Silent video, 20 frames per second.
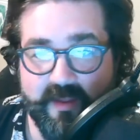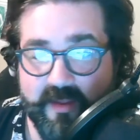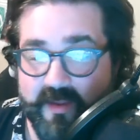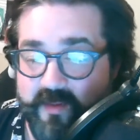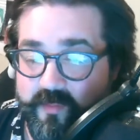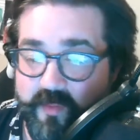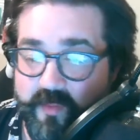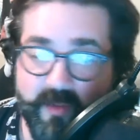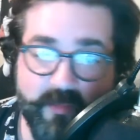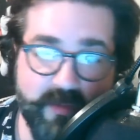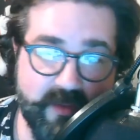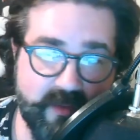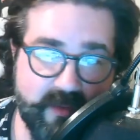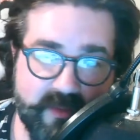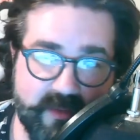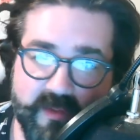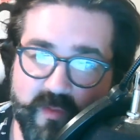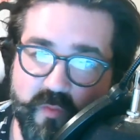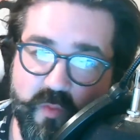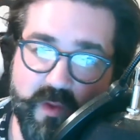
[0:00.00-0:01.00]
maybe
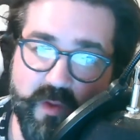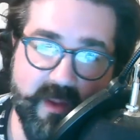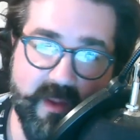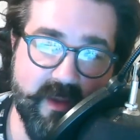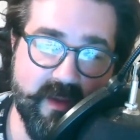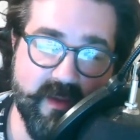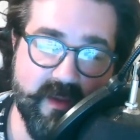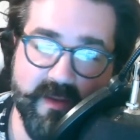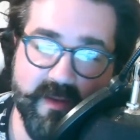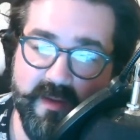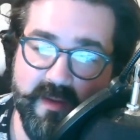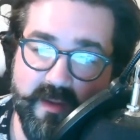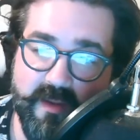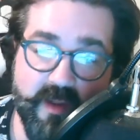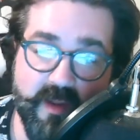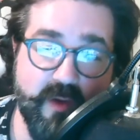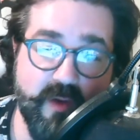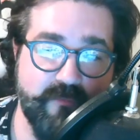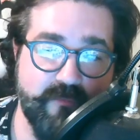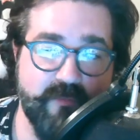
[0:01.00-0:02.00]
this week, a
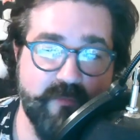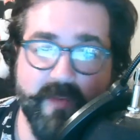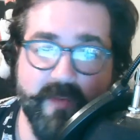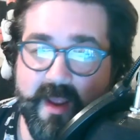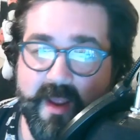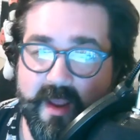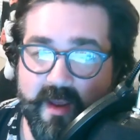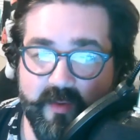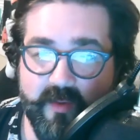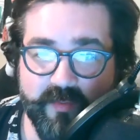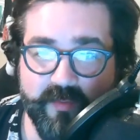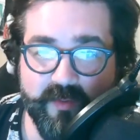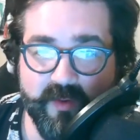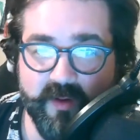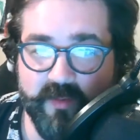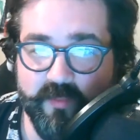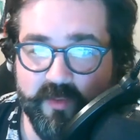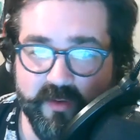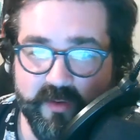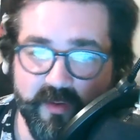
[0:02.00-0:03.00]
year from now. They're
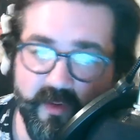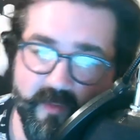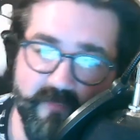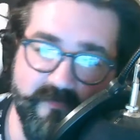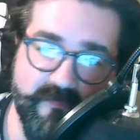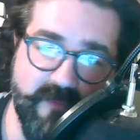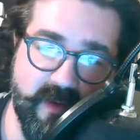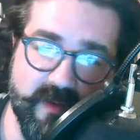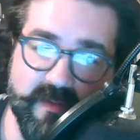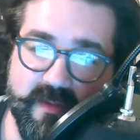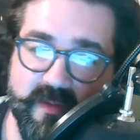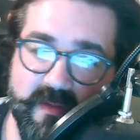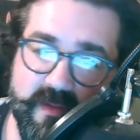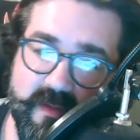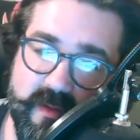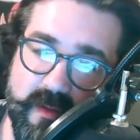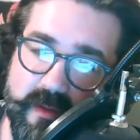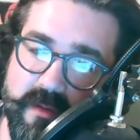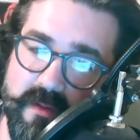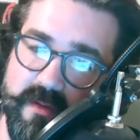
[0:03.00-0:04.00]
going to be like, go, fuck this
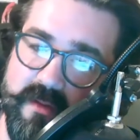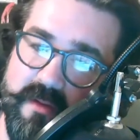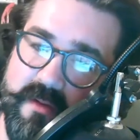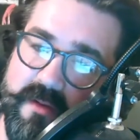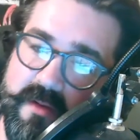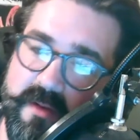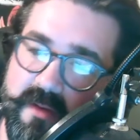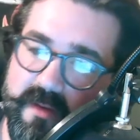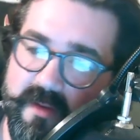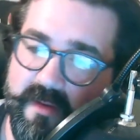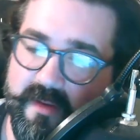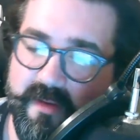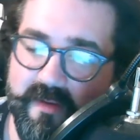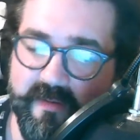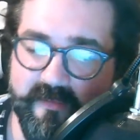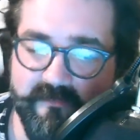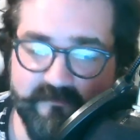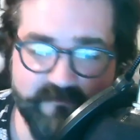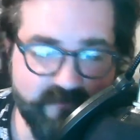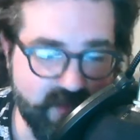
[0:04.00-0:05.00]
dude.
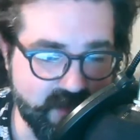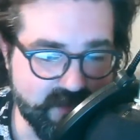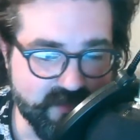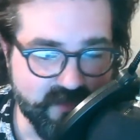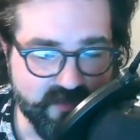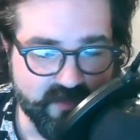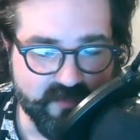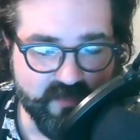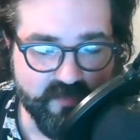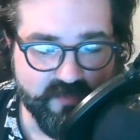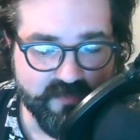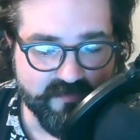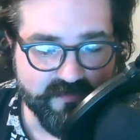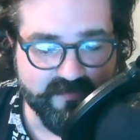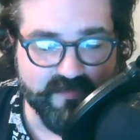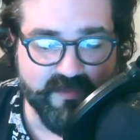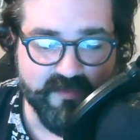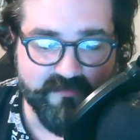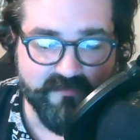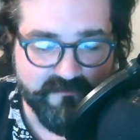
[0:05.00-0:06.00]
Fuck this dude
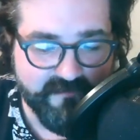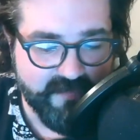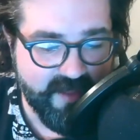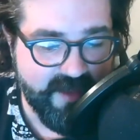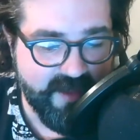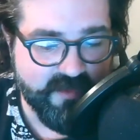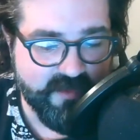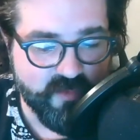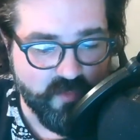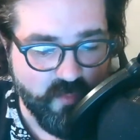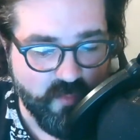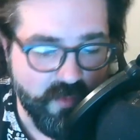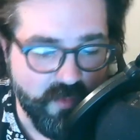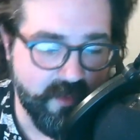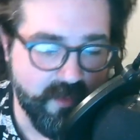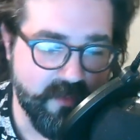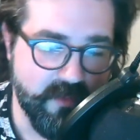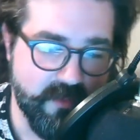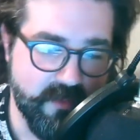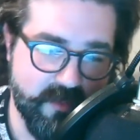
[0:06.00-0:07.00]
doesn't like Flash
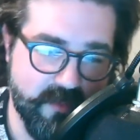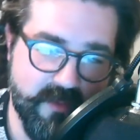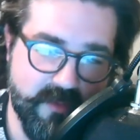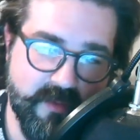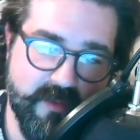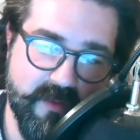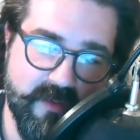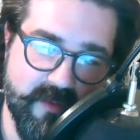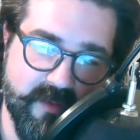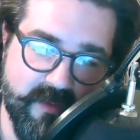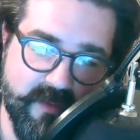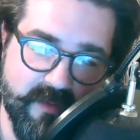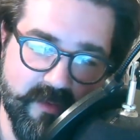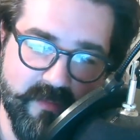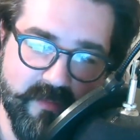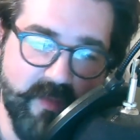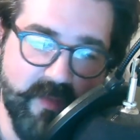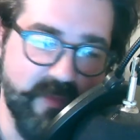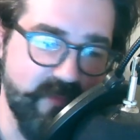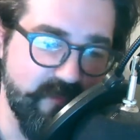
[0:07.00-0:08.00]
Gordon.
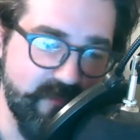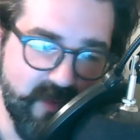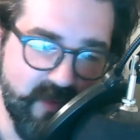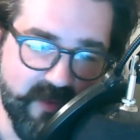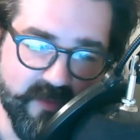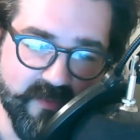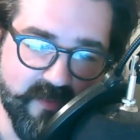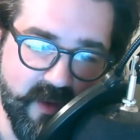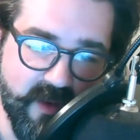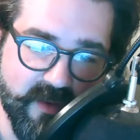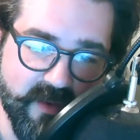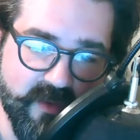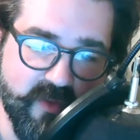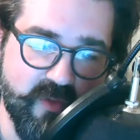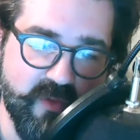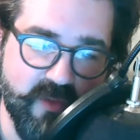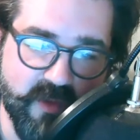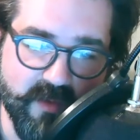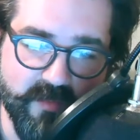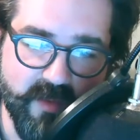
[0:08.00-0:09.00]
Motherfucker talking
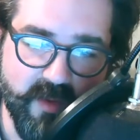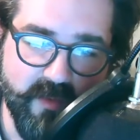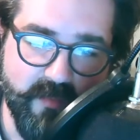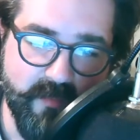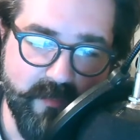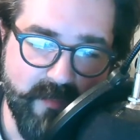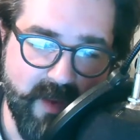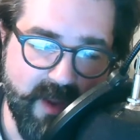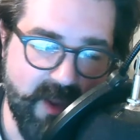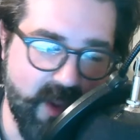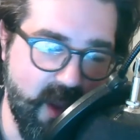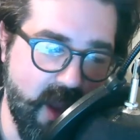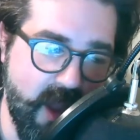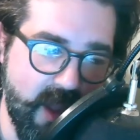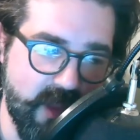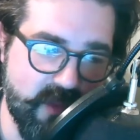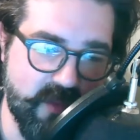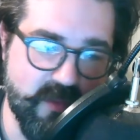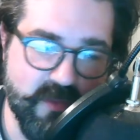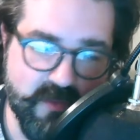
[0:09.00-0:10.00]
shit about Mike
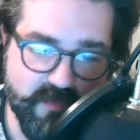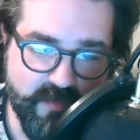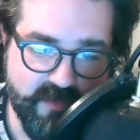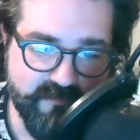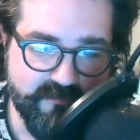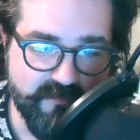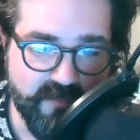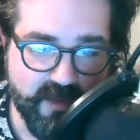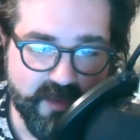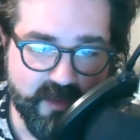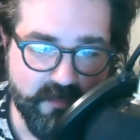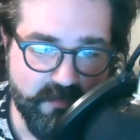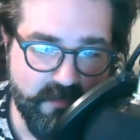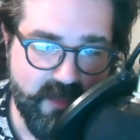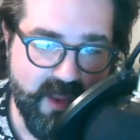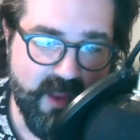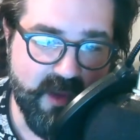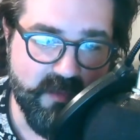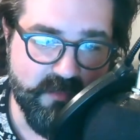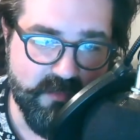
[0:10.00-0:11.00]
Hodges, my fucking
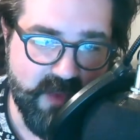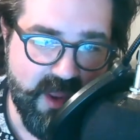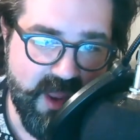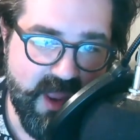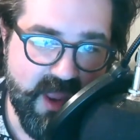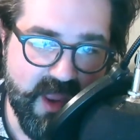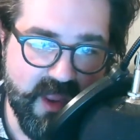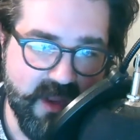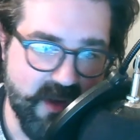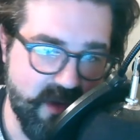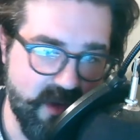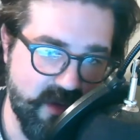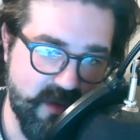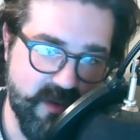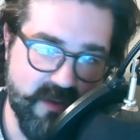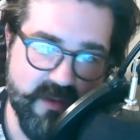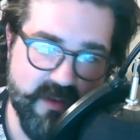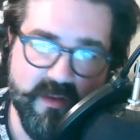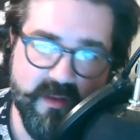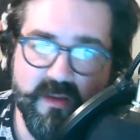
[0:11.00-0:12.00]
main man.
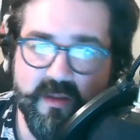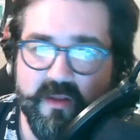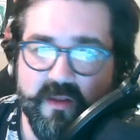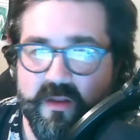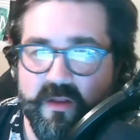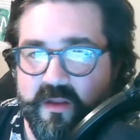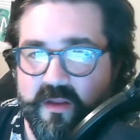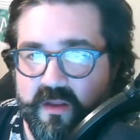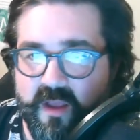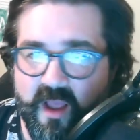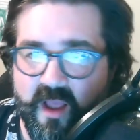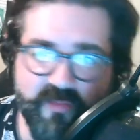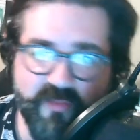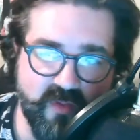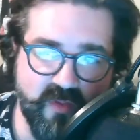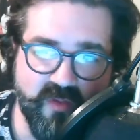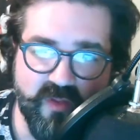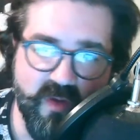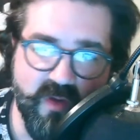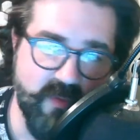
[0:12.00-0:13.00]
I
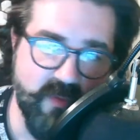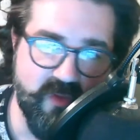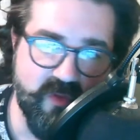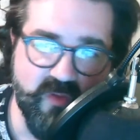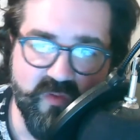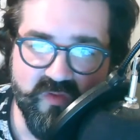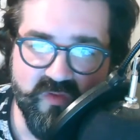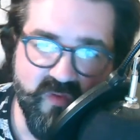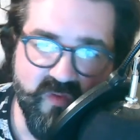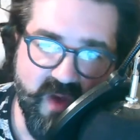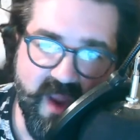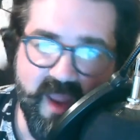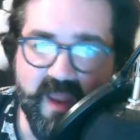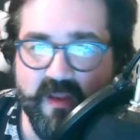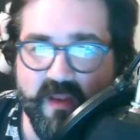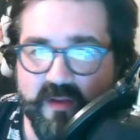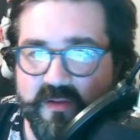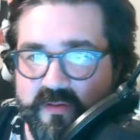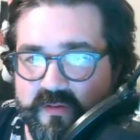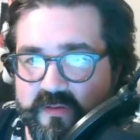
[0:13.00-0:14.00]
think The Omen 2 is great.
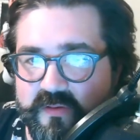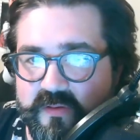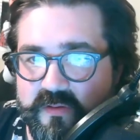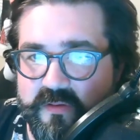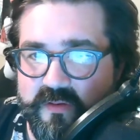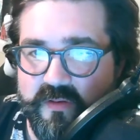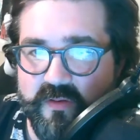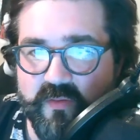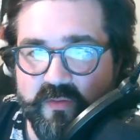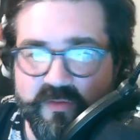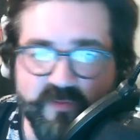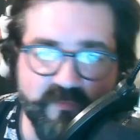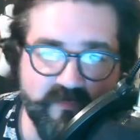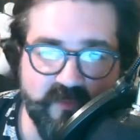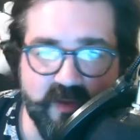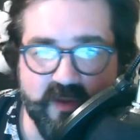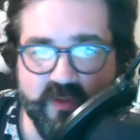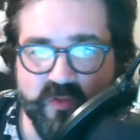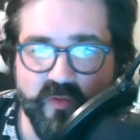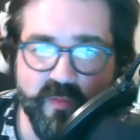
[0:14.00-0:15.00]
What the
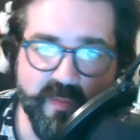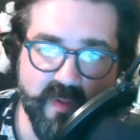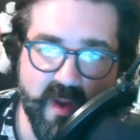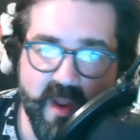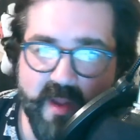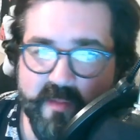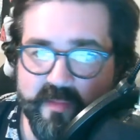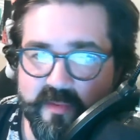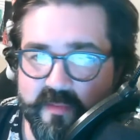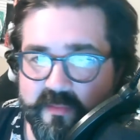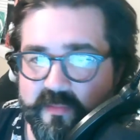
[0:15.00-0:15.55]
fuck is your problem?